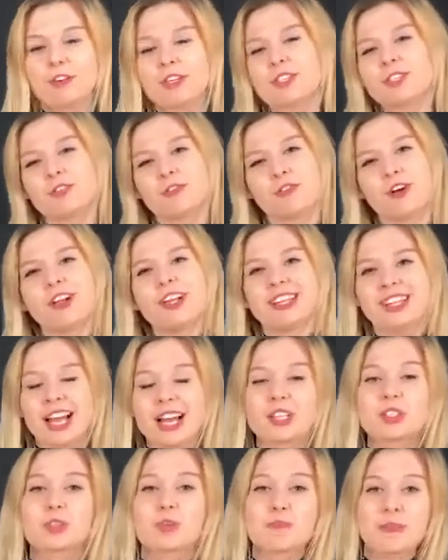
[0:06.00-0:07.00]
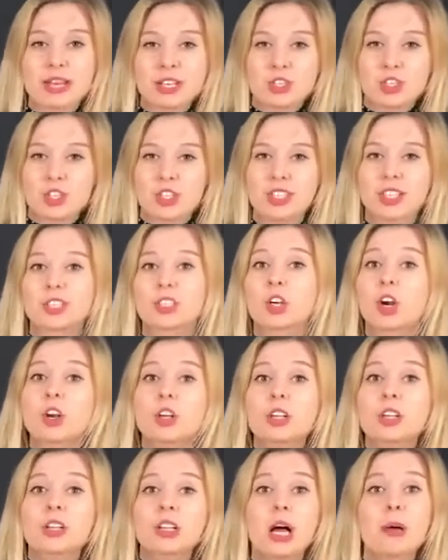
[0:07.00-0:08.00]
First of all, I'd like to mention that
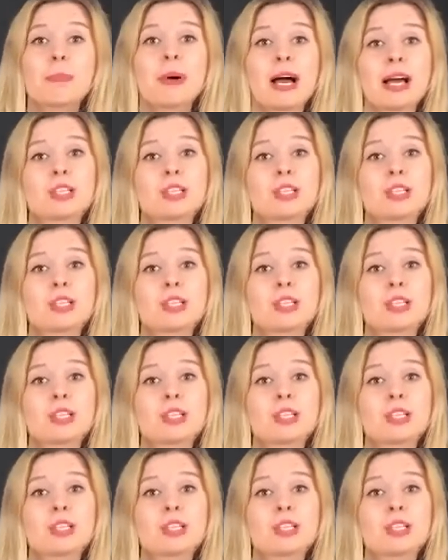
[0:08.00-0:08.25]
Coral Club